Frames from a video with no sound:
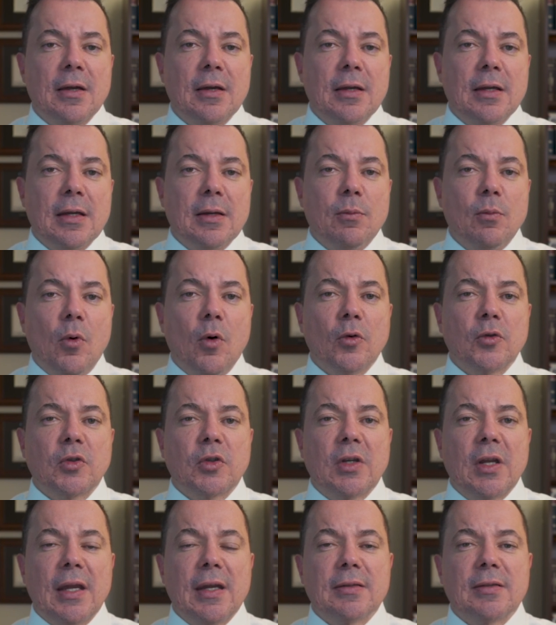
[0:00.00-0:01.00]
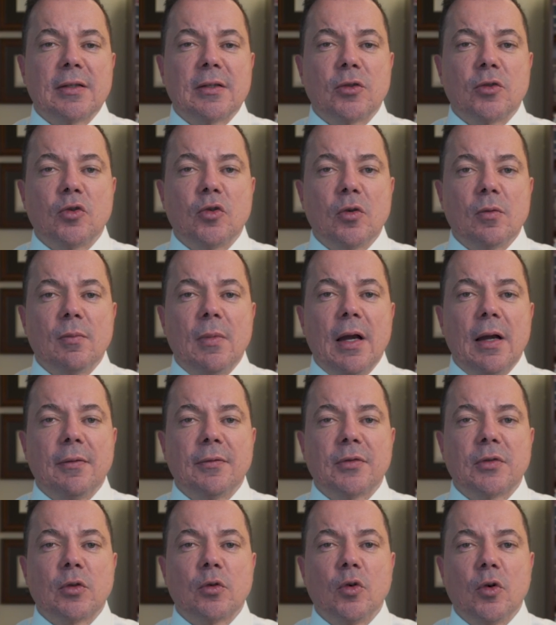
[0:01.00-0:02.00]
In most cases, 2
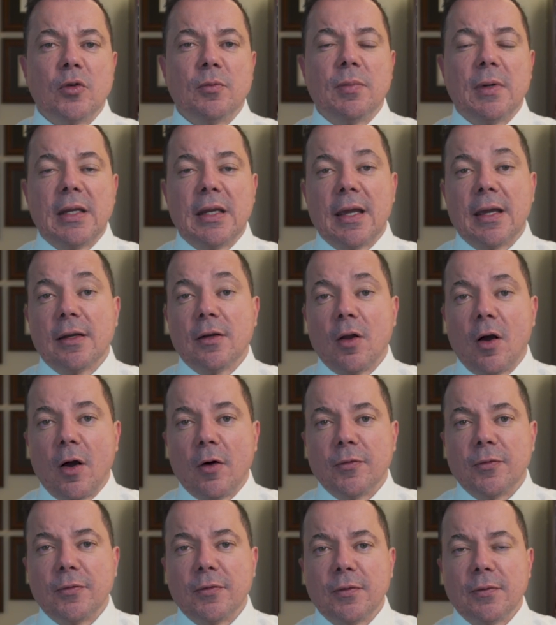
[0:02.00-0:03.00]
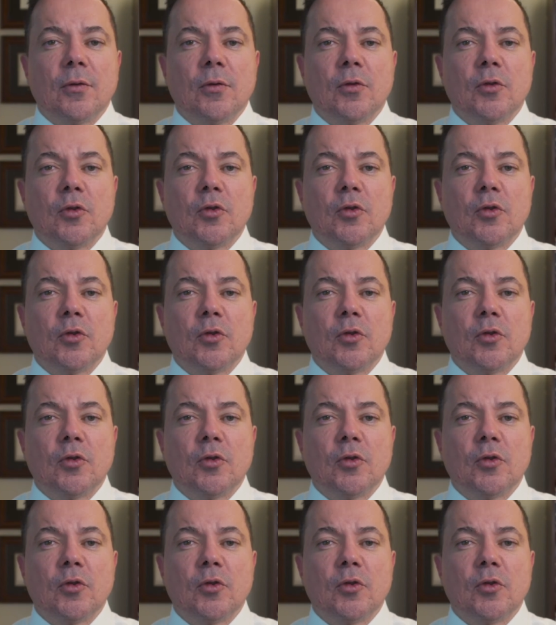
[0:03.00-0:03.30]
months could be enough.